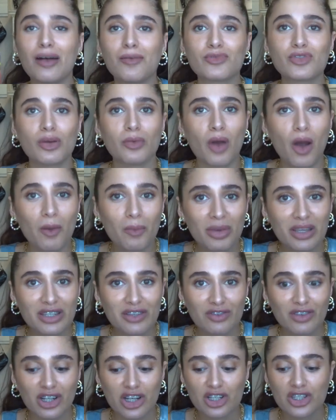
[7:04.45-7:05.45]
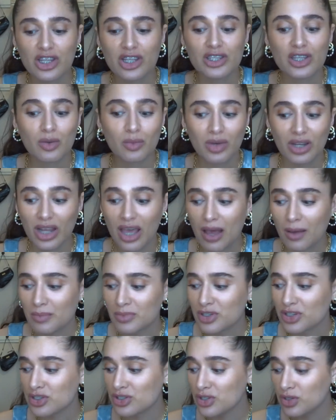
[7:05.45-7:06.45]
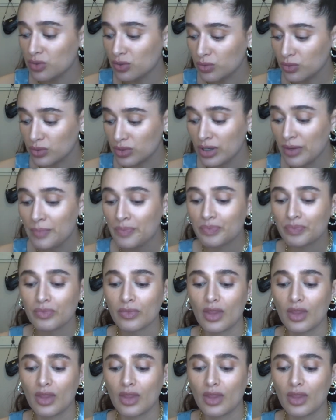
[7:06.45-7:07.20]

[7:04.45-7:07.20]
So I'm hoping to finish this one up soon.